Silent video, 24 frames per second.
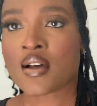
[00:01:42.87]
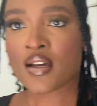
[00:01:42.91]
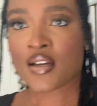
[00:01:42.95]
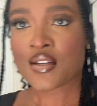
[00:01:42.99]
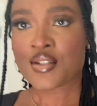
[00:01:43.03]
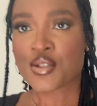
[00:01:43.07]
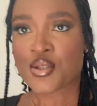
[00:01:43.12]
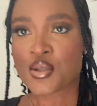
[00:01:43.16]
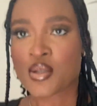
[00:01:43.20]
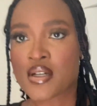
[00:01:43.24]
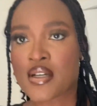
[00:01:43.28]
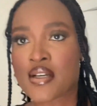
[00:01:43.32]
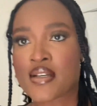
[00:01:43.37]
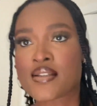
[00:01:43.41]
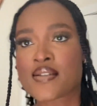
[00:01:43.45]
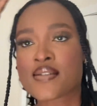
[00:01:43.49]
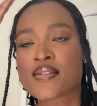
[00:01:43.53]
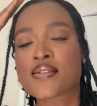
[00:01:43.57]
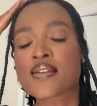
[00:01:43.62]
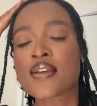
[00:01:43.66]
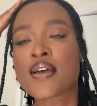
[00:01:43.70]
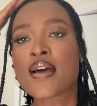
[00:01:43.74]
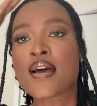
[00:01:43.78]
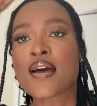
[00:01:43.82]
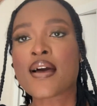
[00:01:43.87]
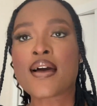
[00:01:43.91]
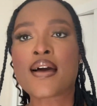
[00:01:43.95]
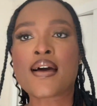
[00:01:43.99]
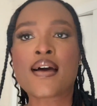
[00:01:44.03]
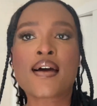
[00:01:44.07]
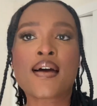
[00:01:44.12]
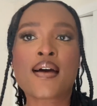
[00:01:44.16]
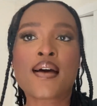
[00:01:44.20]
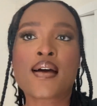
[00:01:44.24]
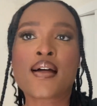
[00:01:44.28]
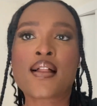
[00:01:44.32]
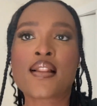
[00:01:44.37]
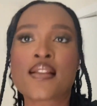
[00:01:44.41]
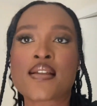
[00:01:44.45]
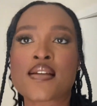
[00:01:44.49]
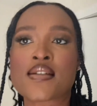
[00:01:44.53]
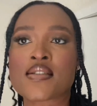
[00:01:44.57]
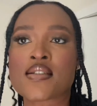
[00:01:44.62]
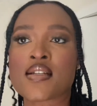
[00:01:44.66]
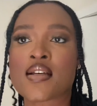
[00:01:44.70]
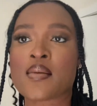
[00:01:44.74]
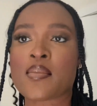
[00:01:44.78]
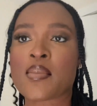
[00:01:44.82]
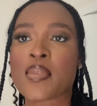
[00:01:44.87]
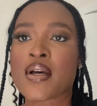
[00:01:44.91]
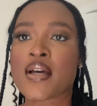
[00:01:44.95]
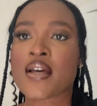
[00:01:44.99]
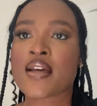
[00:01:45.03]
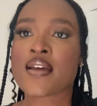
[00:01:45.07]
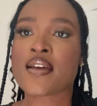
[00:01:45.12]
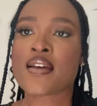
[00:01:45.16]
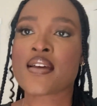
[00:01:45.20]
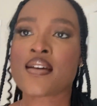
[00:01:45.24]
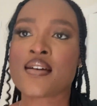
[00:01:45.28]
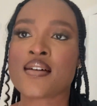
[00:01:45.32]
catch you guys later. Bye.